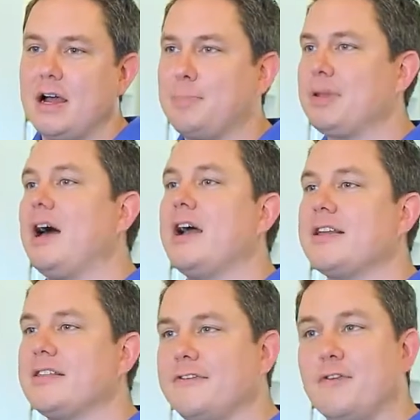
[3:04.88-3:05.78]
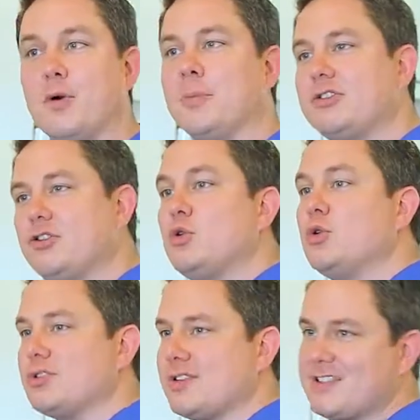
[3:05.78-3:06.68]
applying the formal
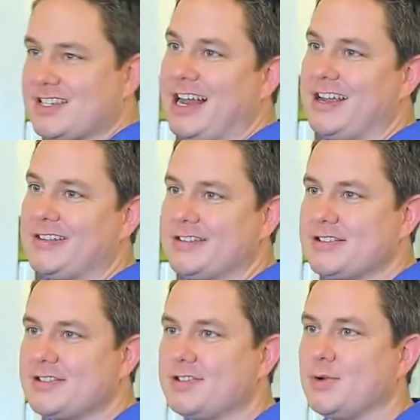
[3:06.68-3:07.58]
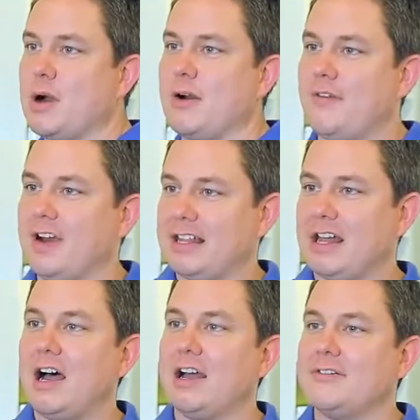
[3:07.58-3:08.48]
tools of science to our everyday
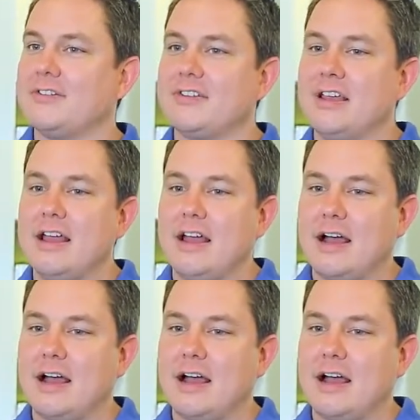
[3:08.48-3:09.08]
lives